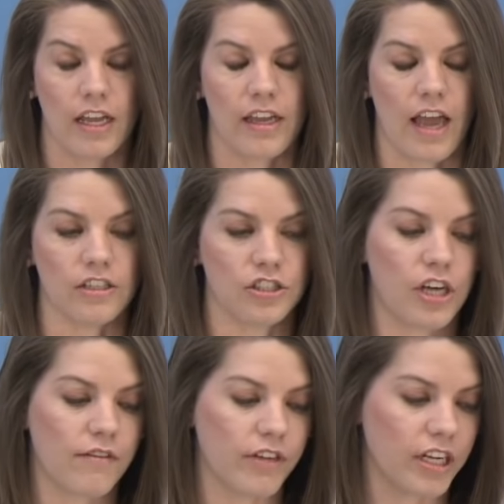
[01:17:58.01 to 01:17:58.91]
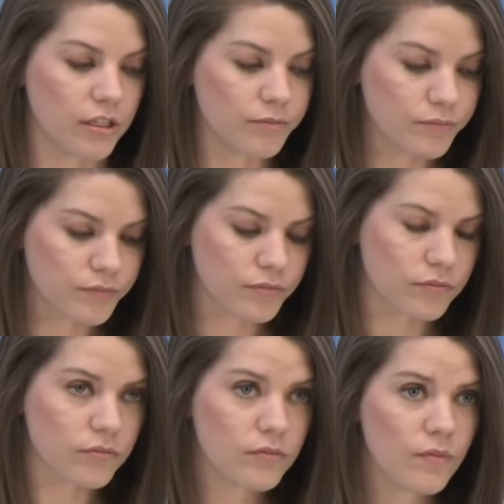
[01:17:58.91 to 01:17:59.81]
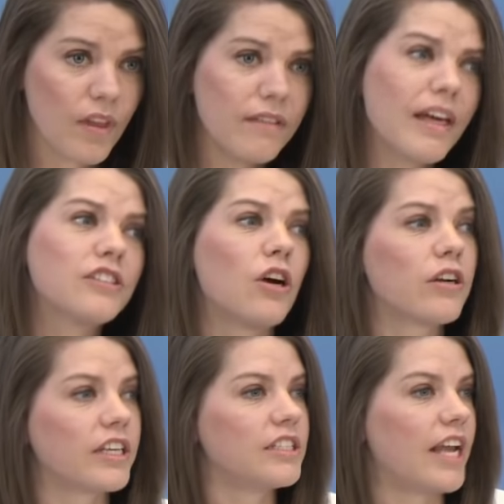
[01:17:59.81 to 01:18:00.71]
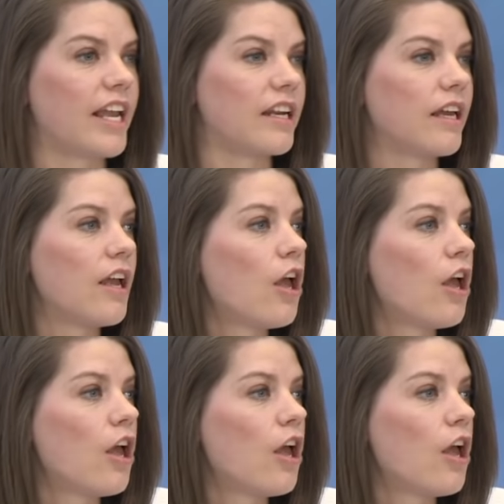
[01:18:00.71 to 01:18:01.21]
in catastrophic, that's all contained